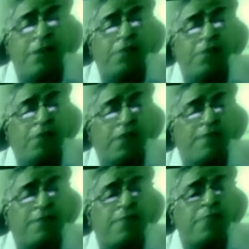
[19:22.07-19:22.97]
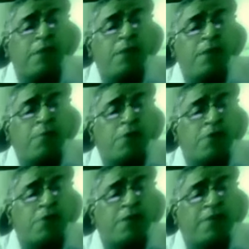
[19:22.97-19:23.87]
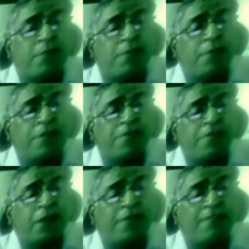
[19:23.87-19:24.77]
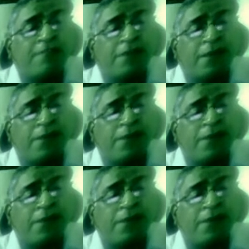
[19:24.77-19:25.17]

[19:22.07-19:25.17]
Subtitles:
workers motivates the employees to consistently